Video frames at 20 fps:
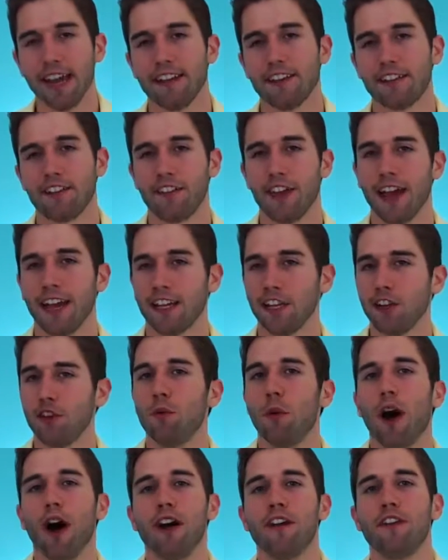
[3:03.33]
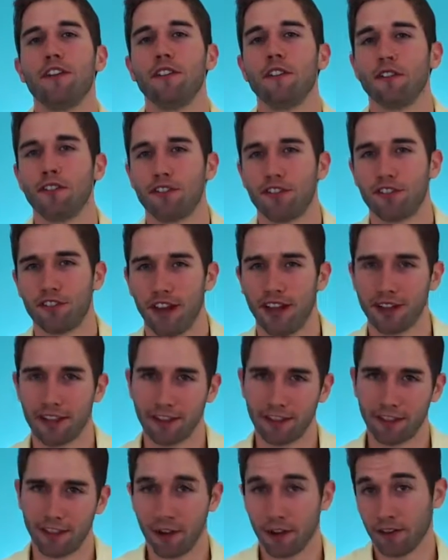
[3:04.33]
It's that you
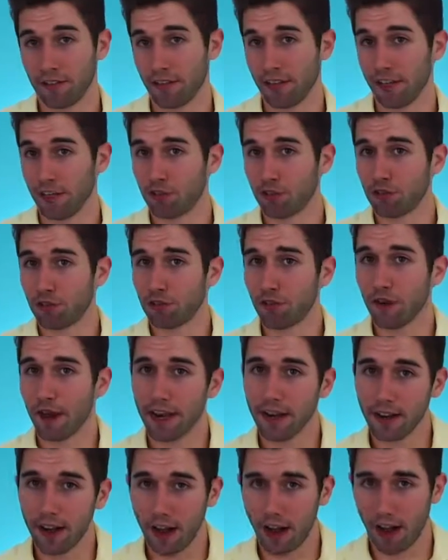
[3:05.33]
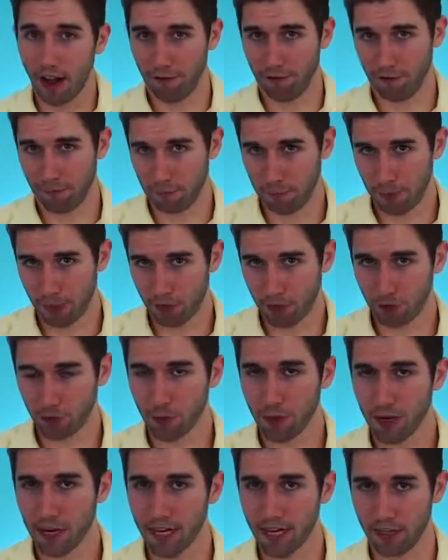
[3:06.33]
understand that there is a trade-off
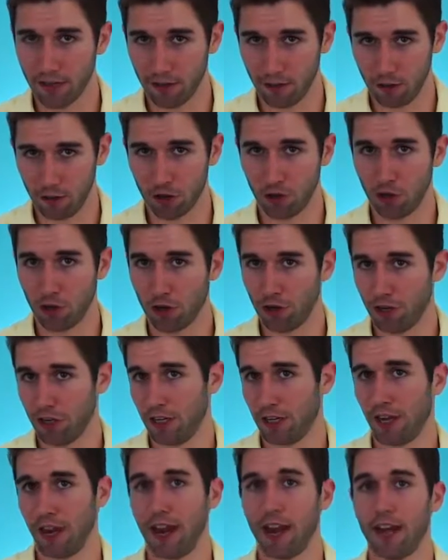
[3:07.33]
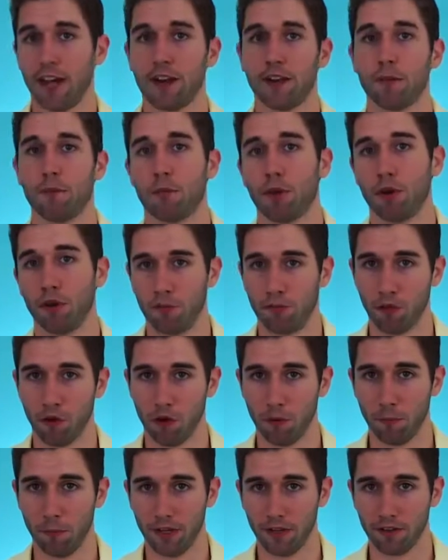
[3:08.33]
between learning and
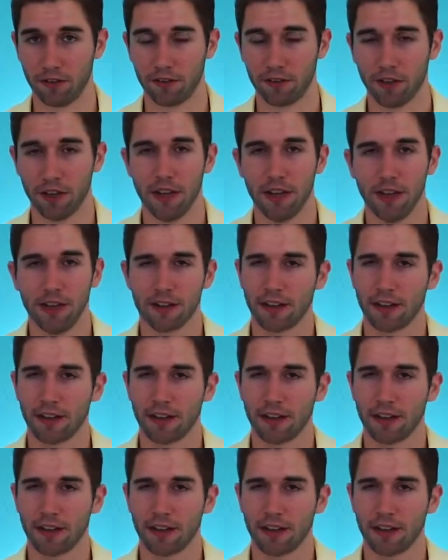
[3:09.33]
performance.